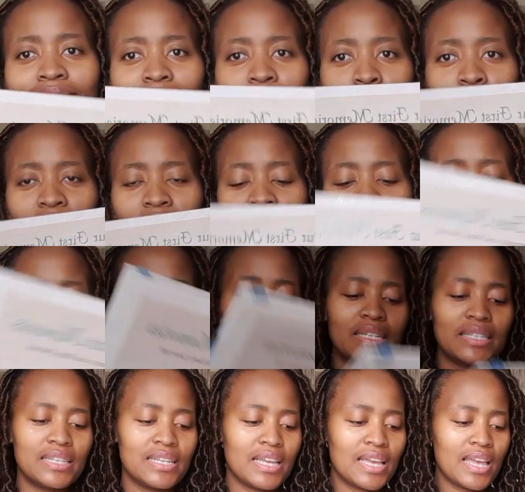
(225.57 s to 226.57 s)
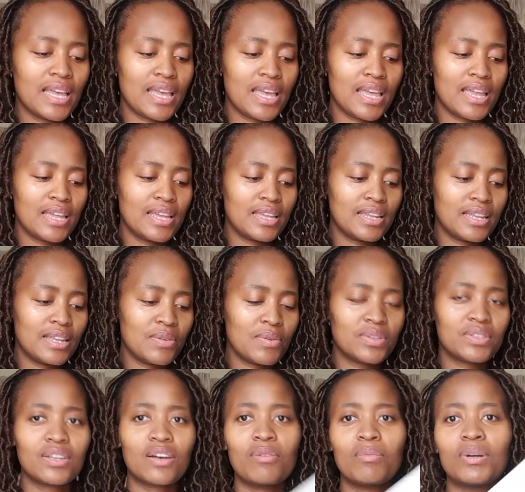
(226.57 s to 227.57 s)
Waste of money. And it
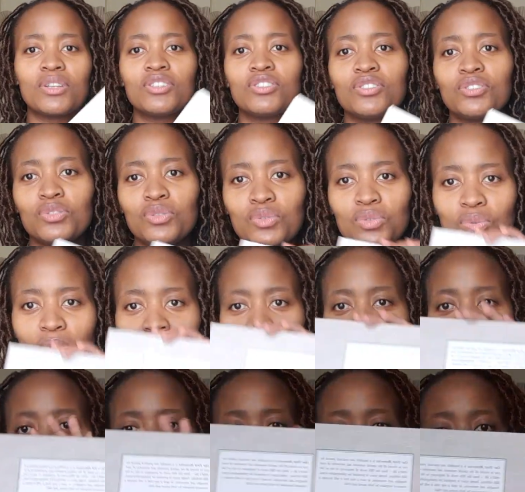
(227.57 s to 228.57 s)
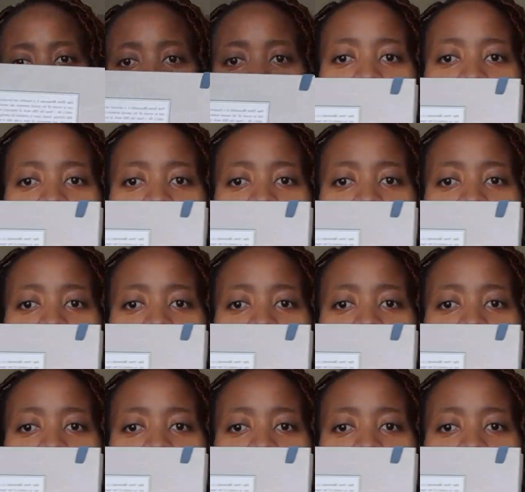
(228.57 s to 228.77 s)
was how much? 220.